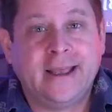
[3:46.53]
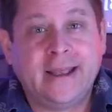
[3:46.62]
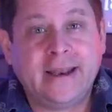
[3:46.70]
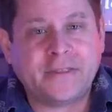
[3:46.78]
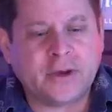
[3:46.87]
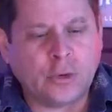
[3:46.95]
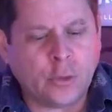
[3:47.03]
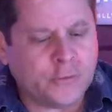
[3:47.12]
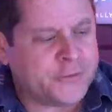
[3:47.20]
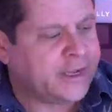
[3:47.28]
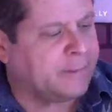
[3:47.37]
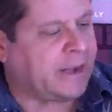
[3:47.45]
Now, the cool
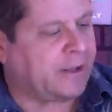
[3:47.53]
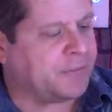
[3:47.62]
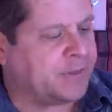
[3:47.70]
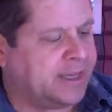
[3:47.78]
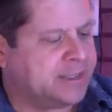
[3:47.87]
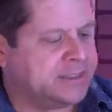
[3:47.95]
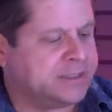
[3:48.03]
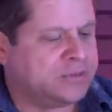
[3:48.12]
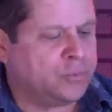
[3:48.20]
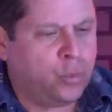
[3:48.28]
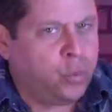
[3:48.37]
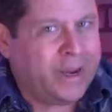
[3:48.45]
thing about this is
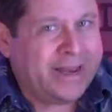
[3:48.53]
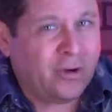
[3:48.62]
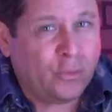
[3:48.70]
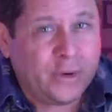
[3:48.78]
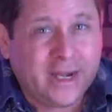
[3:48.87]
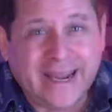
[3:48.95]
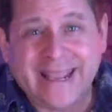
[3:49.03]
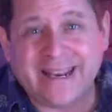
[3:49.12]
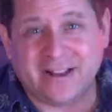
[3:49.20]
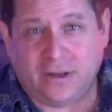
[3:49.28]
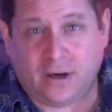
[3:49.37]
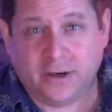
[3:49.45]
we don't need
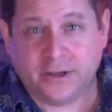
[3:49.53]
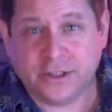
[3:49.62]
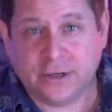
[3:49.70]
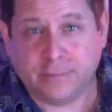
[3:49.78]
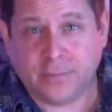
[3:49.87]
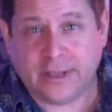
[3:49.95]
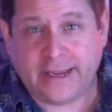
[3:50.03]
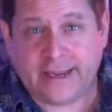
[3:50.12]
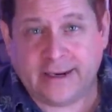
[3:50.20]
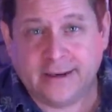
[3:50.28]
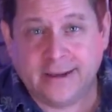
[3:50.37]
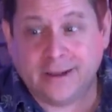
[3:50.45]
a long-term
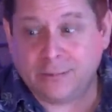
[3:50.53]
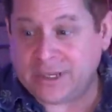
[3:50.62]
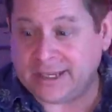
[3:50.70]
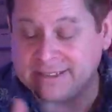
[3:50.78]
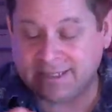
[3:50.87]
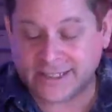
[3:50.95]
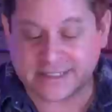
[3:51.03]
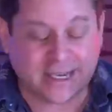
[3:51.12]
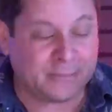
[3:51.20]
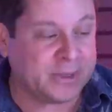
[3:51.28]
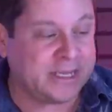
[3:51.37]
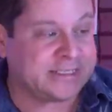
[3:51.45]
plan, because these
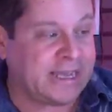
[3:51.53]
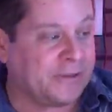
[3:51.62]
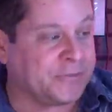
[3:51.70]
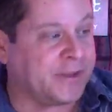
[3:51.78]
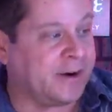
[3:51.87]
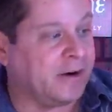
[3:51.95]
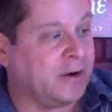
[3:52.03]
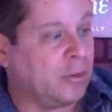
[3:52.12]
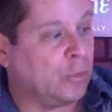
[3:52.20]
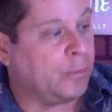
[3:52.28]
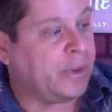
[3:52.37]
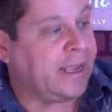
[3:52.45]
companies out there
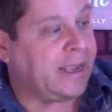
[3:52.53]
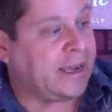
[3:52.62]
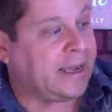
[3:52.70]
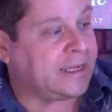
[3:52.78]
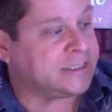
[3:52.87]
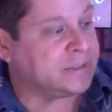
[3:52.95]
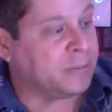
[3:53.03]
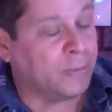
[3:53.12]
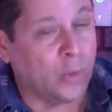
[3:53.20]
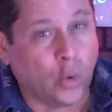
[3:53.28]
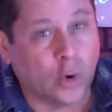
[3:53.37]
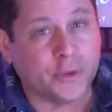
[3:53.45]
will pay us
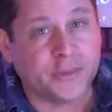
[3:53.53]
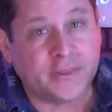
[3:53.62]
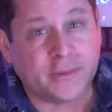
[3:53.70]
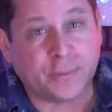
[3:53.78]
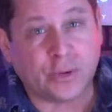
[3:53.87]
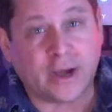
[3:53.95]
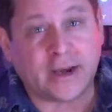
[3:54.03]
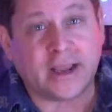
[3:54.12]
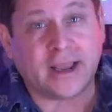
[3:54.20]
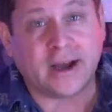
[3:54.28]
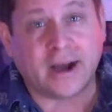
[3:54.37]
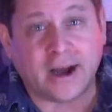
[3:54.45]
more than the
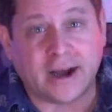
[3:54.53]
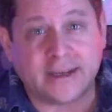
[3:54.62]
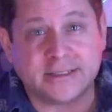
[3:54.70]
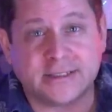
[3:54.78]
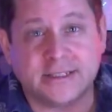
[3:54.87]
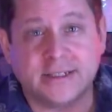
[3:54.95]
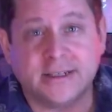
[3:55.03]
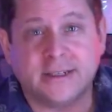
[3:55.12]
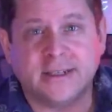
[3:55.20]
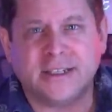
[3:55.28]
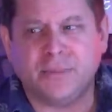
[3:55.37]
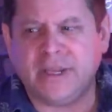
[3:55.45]
product cost
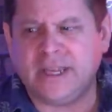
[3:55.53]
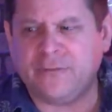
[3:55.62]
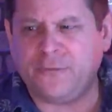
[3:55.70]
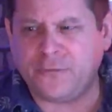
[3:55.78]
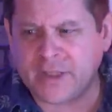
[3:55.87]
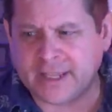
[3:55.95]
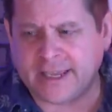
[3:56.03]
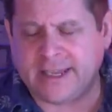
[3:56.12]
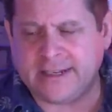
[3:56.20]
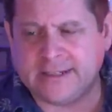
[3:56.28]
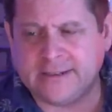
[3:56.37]
to be an affiliate.